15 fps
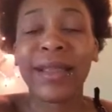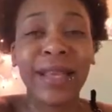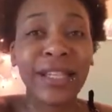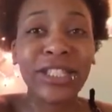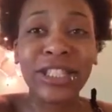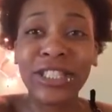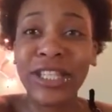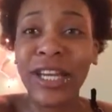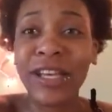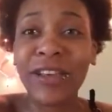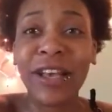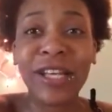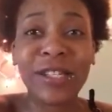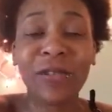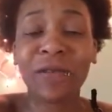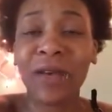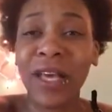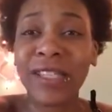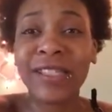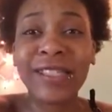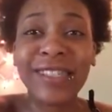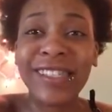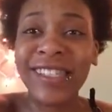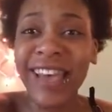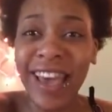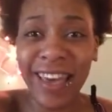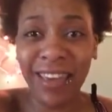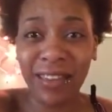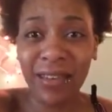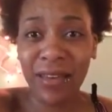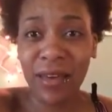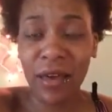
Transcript: this shit is sick.